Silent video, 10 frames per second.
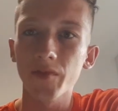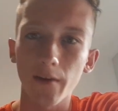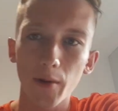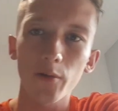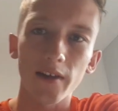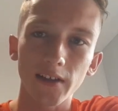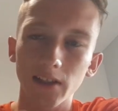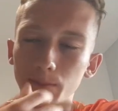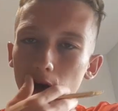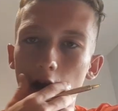now by the way,
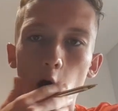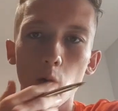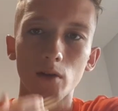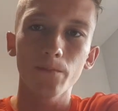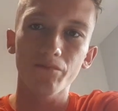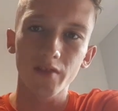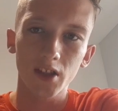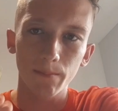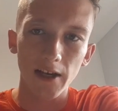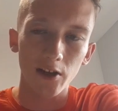this is my own
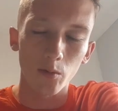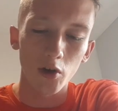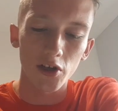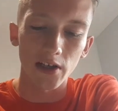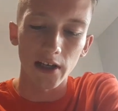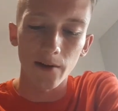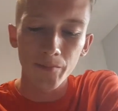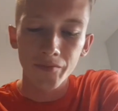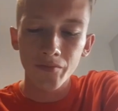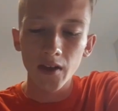spin on the words in here,